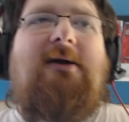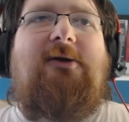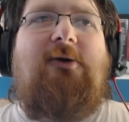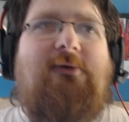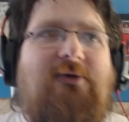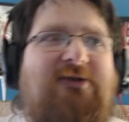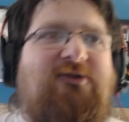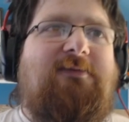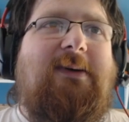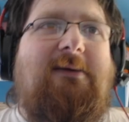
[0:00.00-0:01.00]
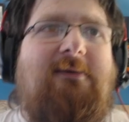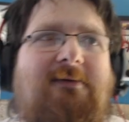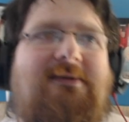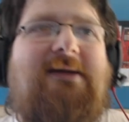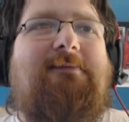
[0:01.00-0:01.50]

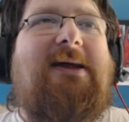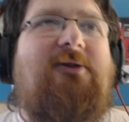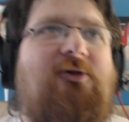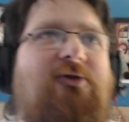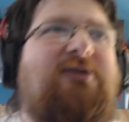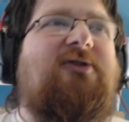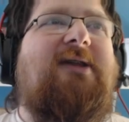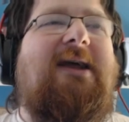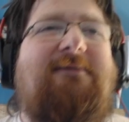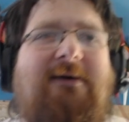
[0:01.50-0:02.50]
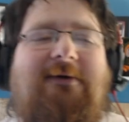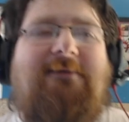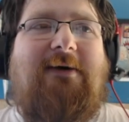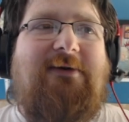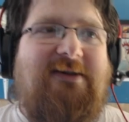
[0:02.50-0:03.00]
it makes your creatures a very,
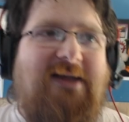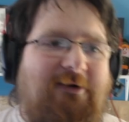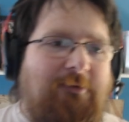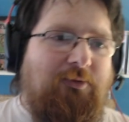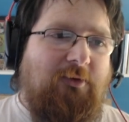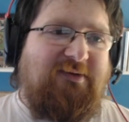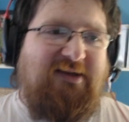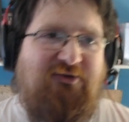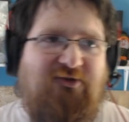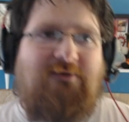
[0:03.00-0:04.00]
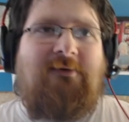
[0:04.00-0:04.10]
very scary proposition.